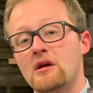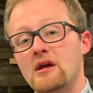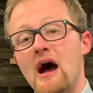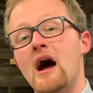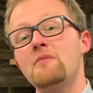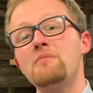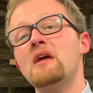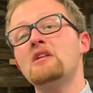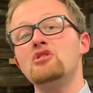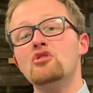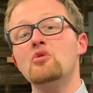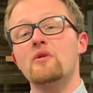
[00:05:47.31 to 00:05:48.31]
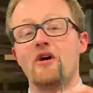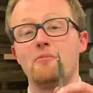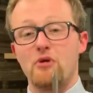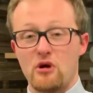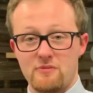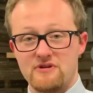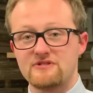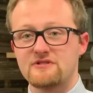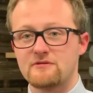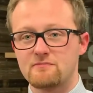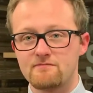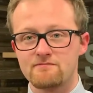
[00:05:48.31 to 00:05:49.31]
God made you with a
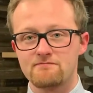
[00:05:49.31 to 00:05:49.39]
purpose.